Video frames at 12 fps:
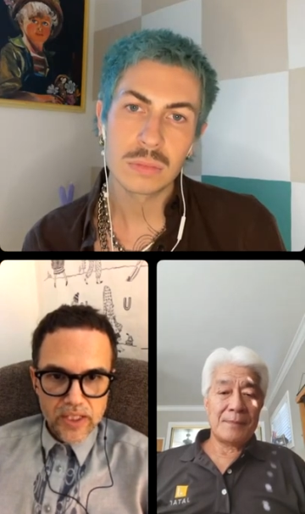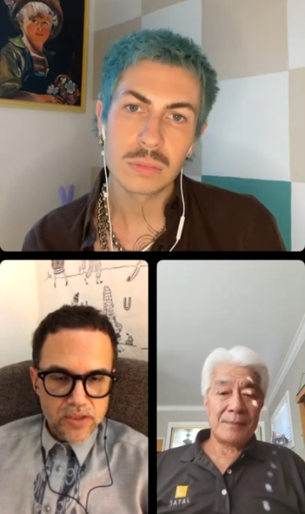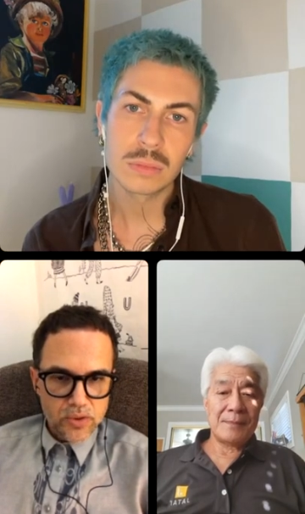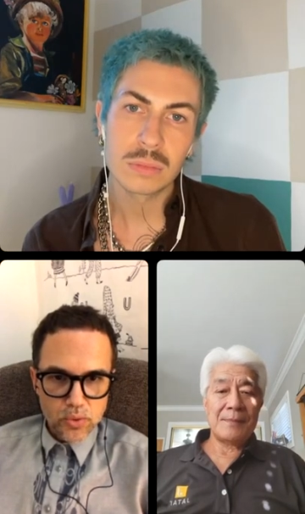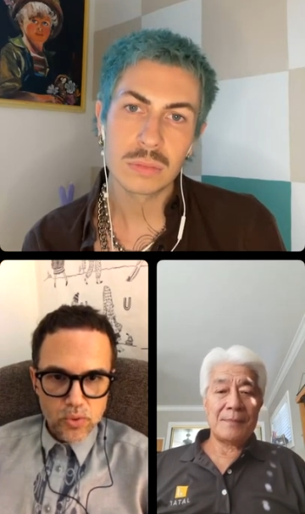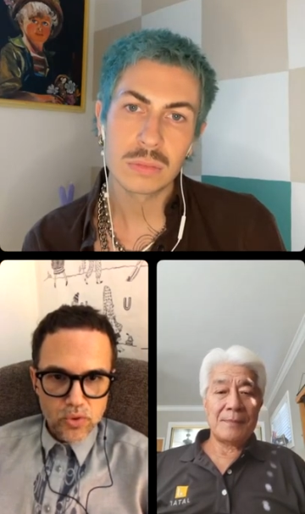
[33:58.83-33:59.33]

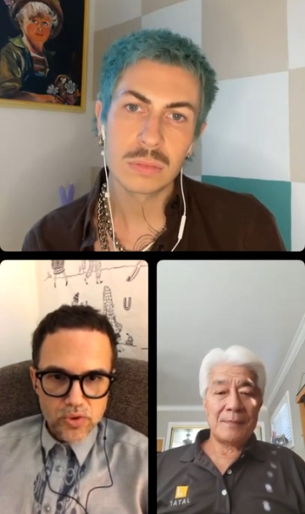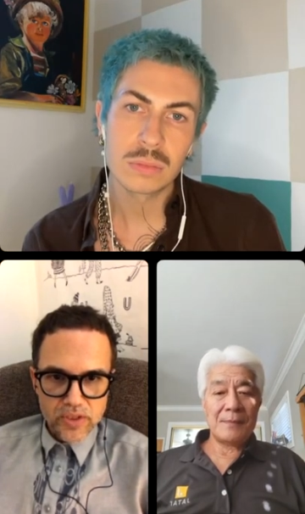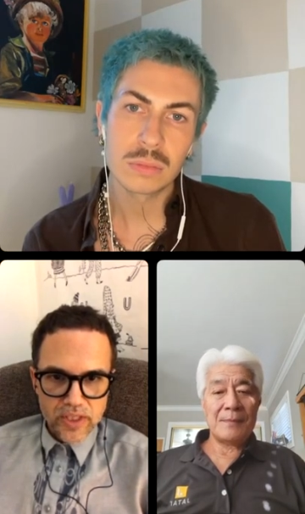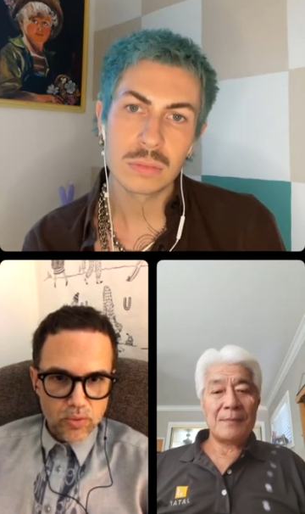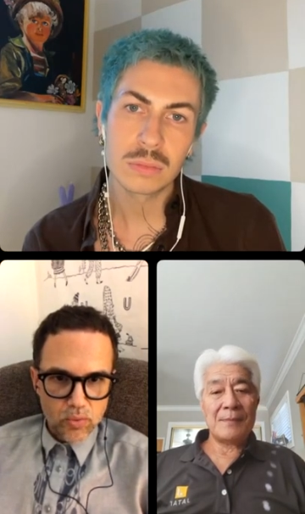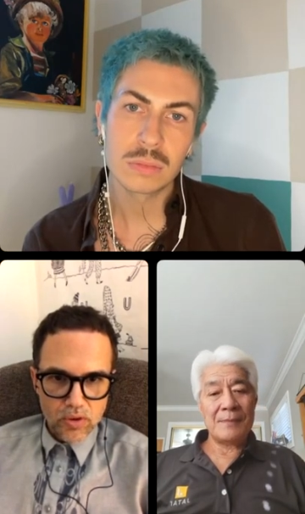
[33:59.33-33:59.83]
Speaker 1: creating
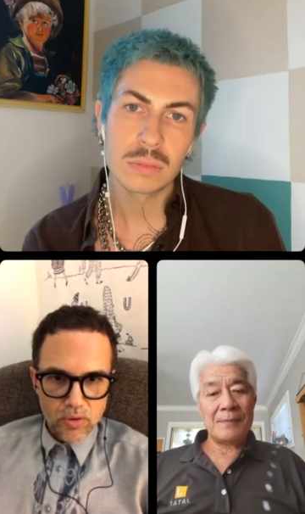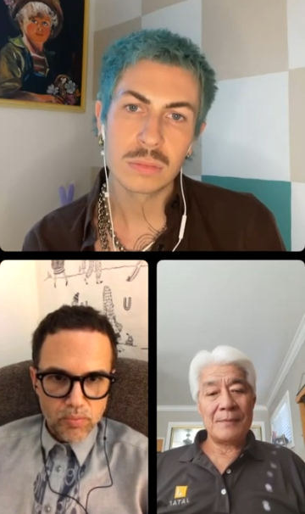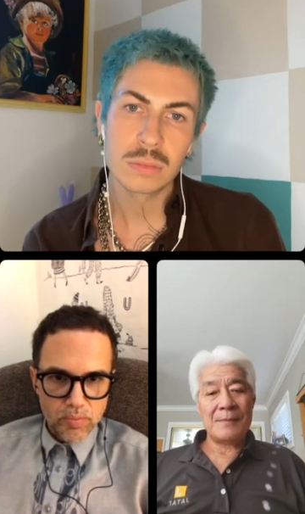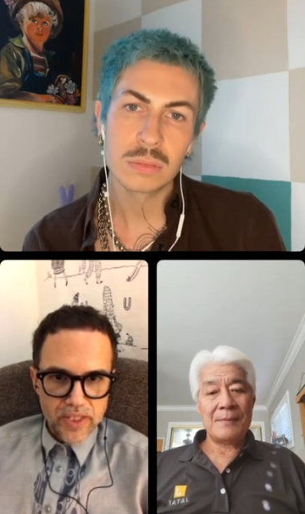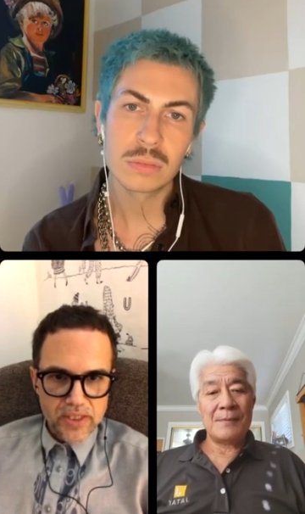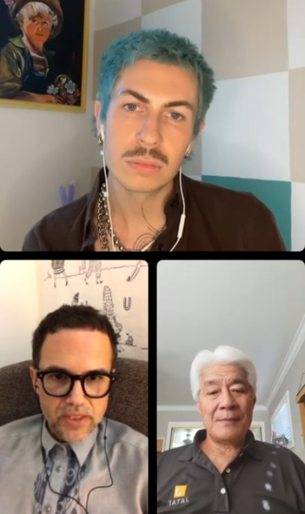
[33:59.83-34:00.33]
tools that
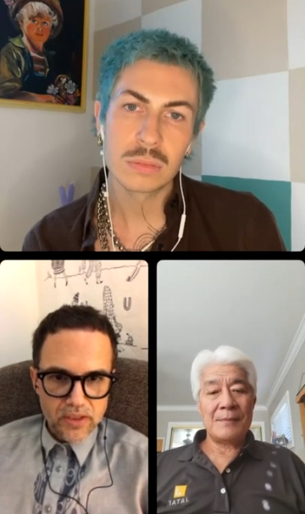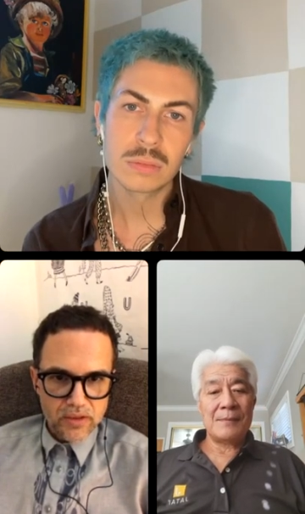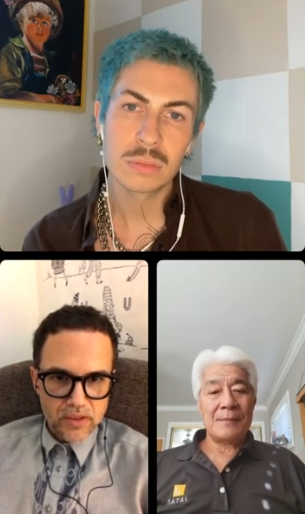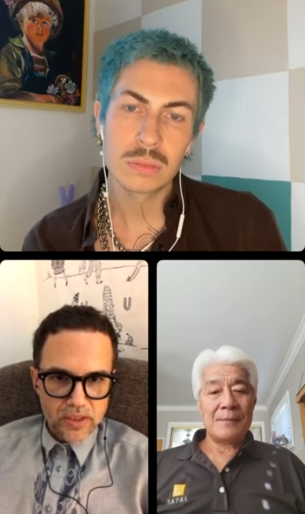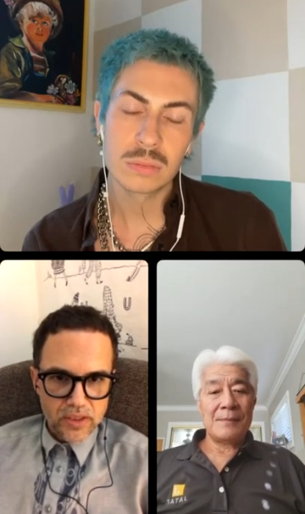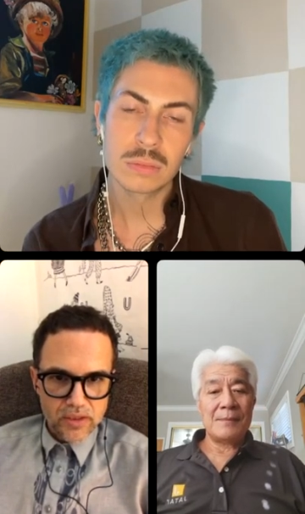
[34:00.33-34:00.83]
were
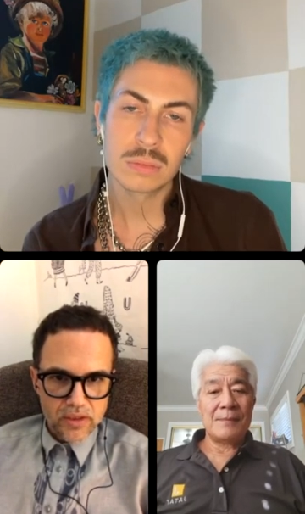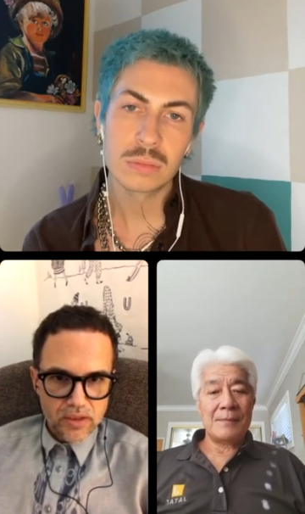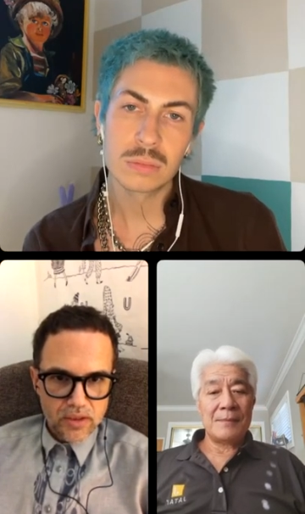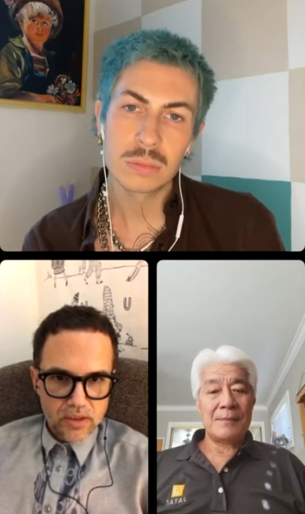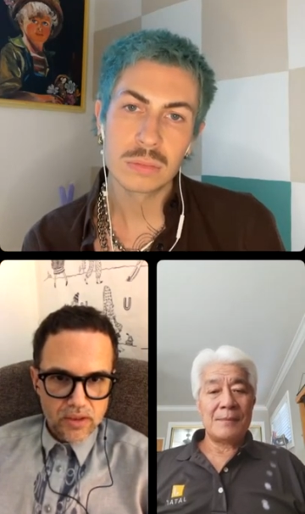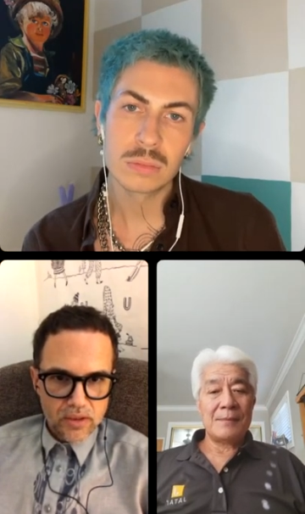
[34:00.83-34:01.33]
really,
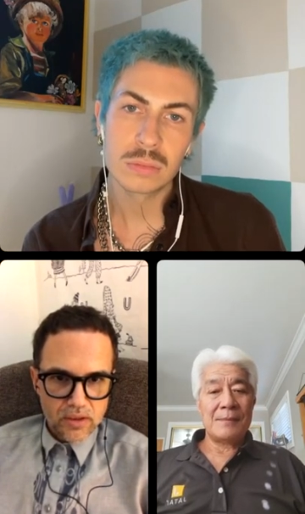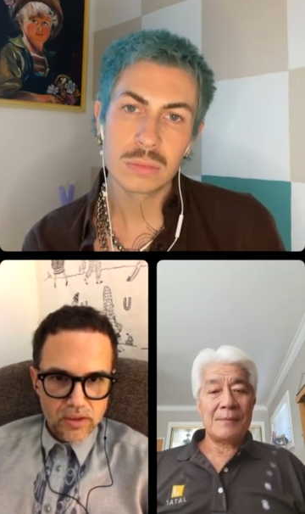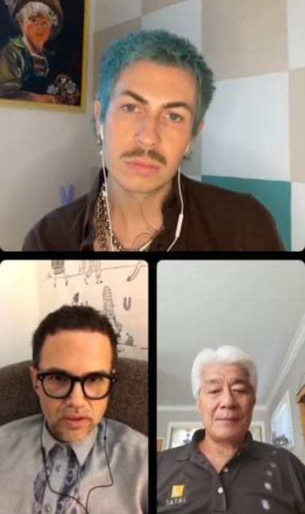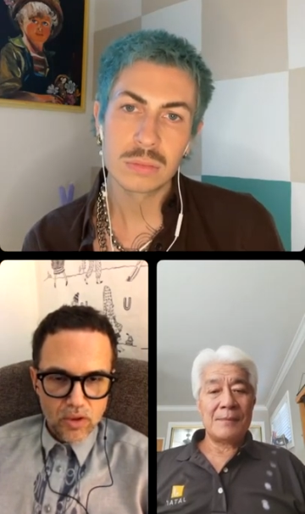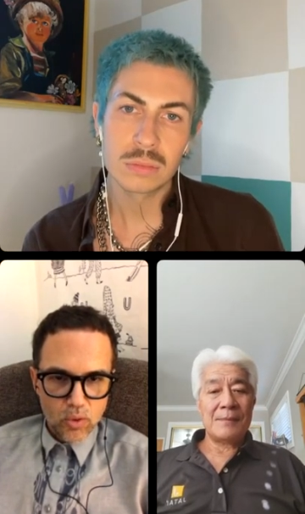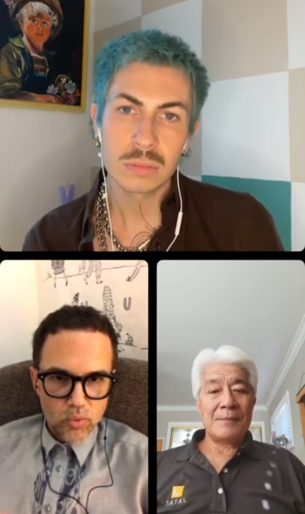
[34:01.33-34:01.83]
you
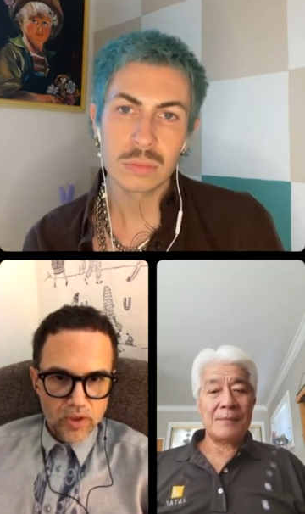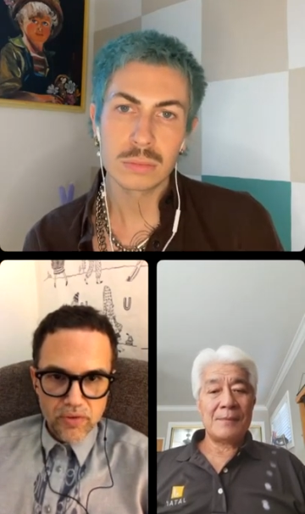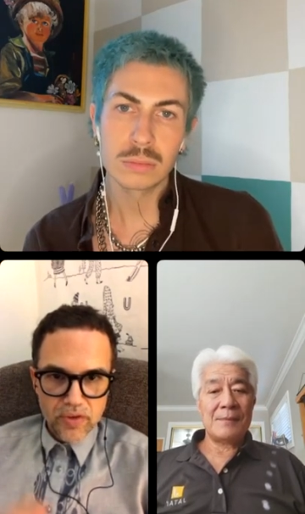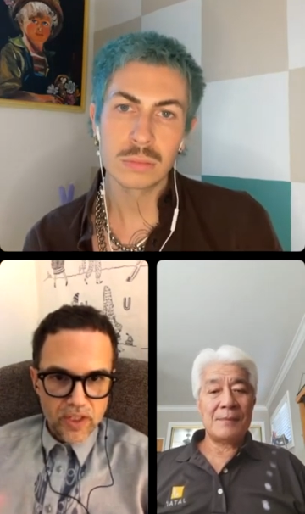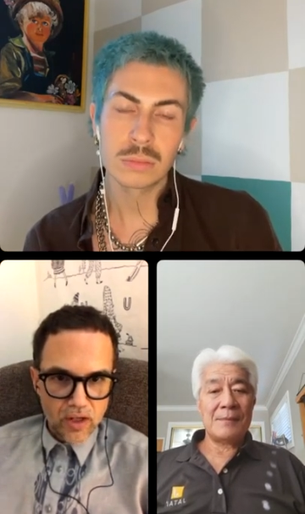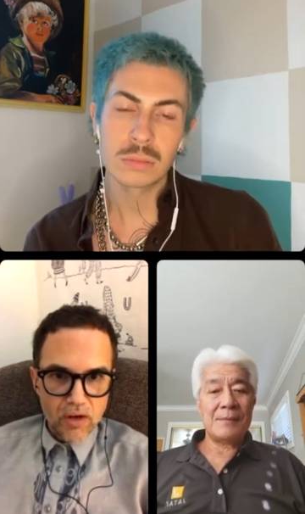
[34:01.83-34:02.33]
know,
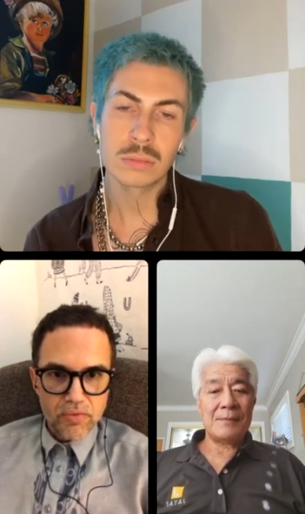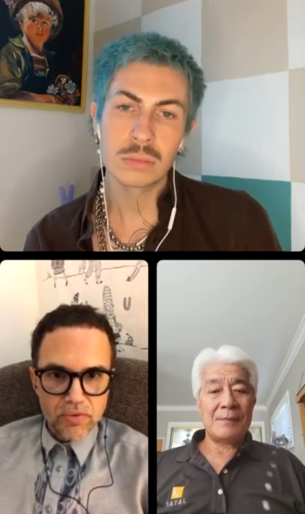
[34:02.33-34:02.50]
riffing off